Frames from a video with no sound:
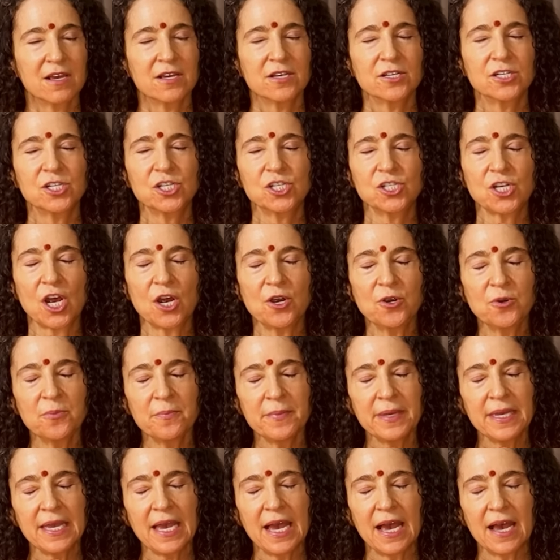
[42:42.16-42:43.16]
show
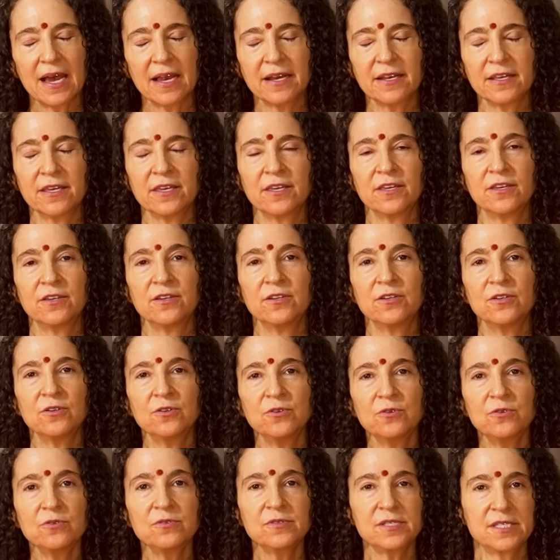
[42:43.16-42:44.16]
me how to
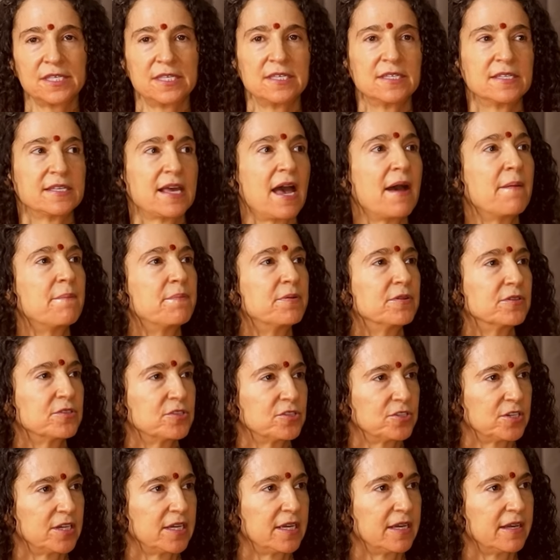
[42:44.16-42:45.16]
use this apple
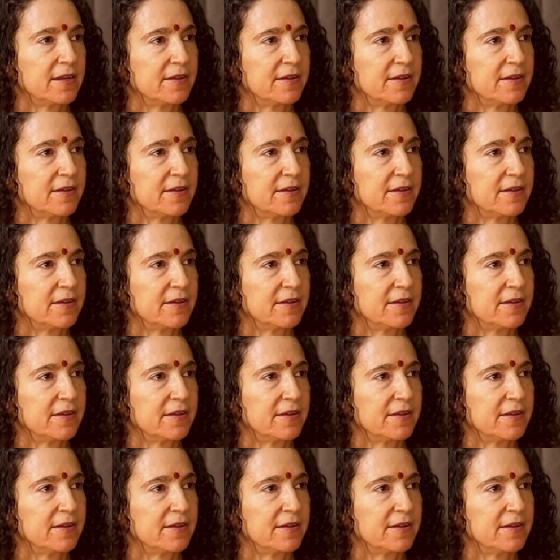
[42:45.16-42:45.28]
tree